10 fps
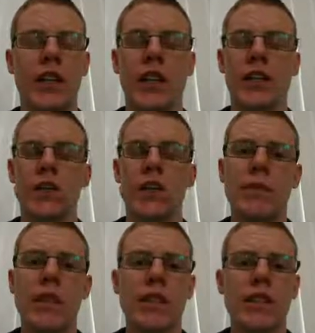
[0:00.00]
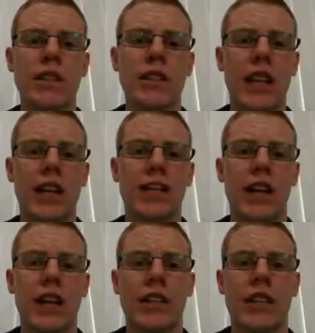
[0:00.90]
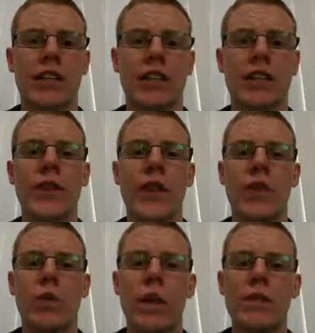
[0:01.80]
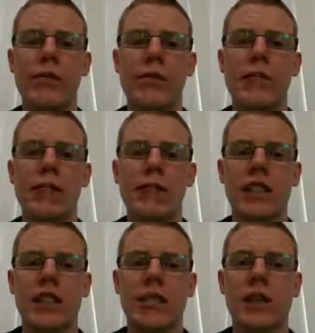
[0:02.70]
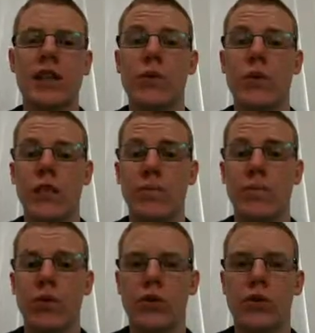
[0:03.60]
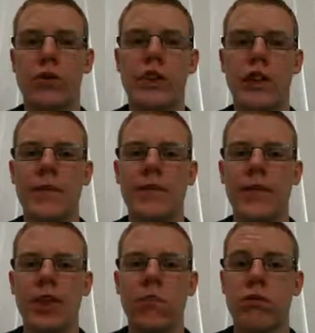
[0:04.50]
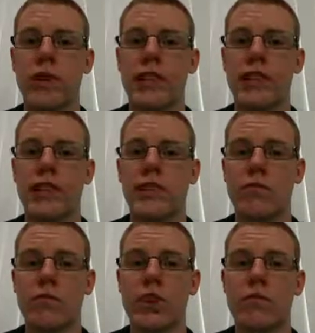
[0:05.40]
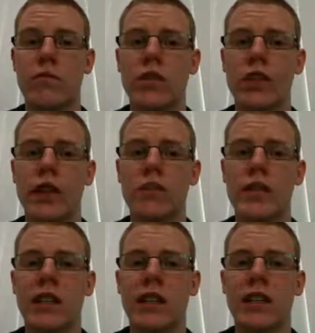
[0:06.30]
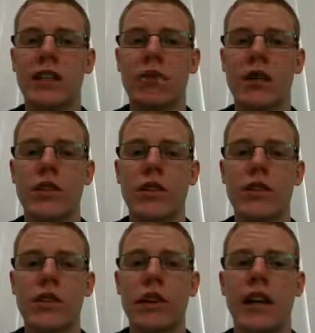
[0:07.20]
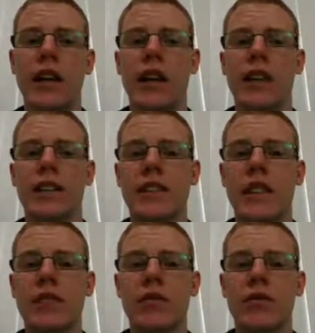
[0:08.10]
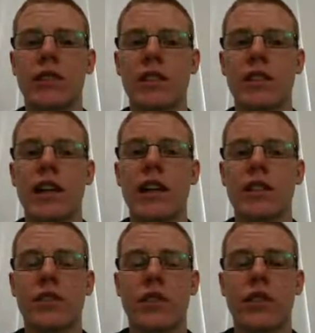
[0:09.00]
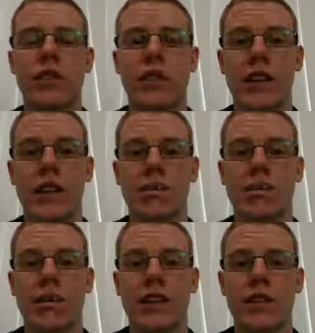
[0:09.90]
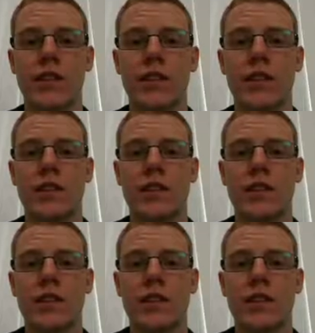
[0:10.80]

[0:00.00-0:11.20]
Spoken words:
So in the master-slave architecture, one particular CPU is important. The operating system runs on that particular processor and schedules its tasks off to the other processors.